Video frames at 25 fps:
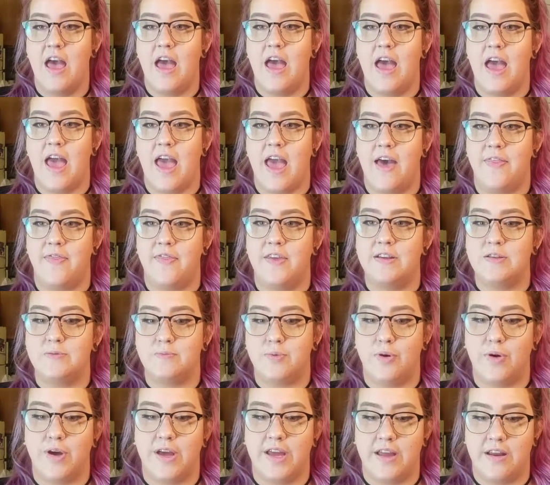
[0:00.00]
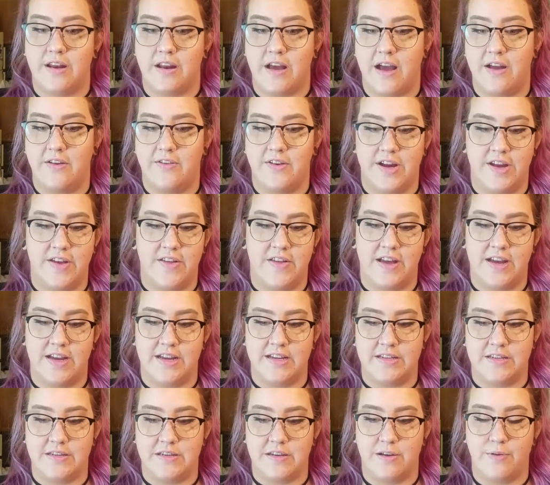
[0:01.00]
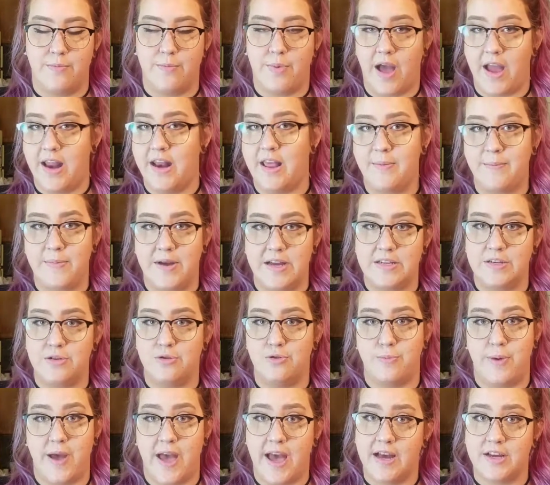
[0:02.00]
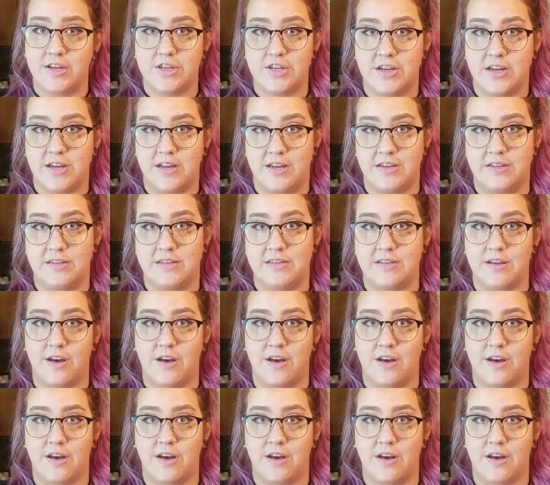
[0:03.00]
At this point, I realized combining my two passions